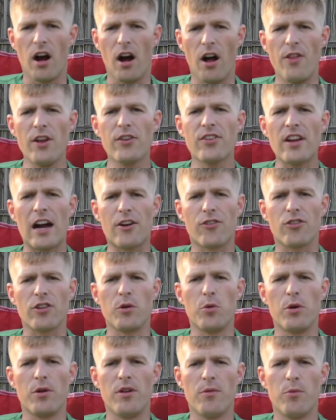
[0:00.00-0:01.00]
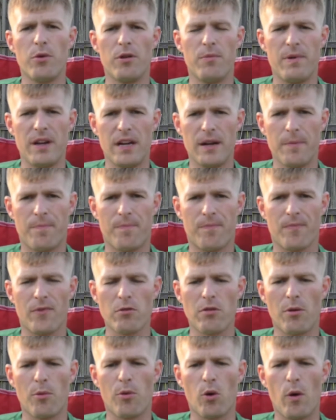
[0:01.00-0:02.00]
This actually would be a
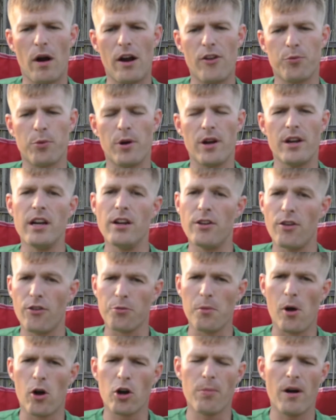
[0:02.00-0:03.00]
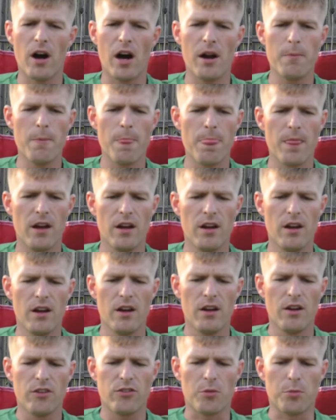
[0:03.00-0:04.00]
little bit more widespread. It is a smaller pod,
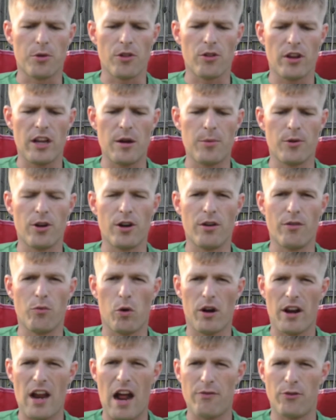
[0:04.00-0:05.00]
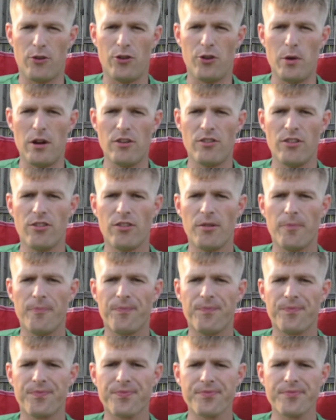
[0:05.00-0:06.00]
somewhere in the neighborhood of 1.5 to 2 inches.
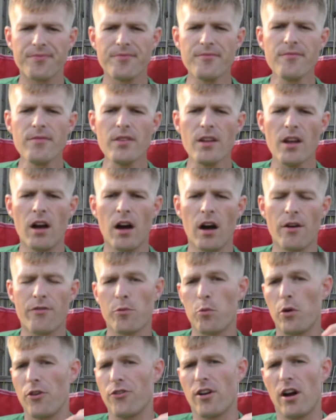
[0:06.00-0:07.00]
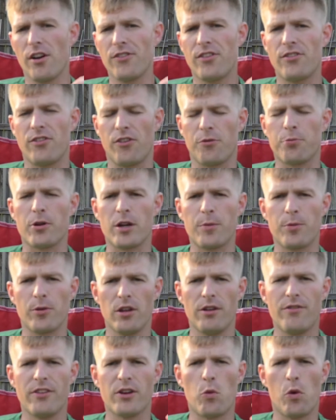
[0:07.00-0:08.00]
From what John says, is pretty
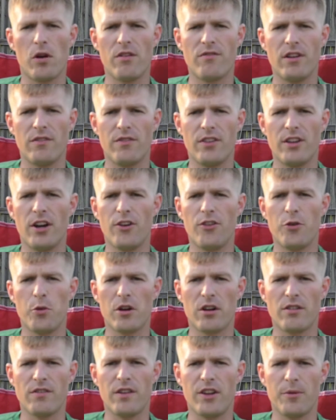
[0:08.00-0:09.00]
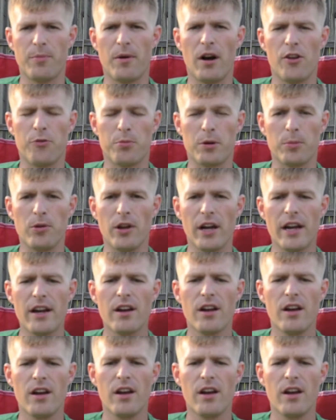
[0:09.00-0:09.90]
prolific, 150 to 250 pods per plant.